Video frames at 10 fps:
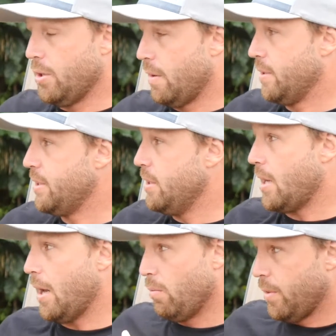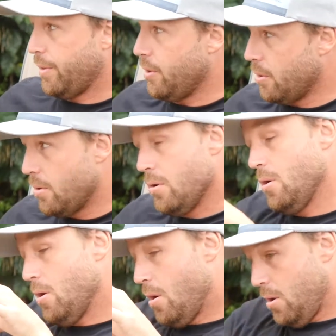you never see that, and with you,
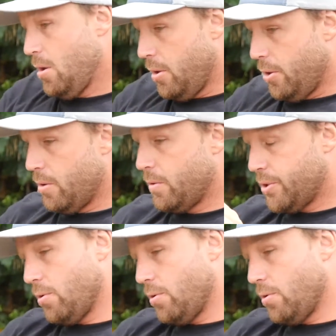you're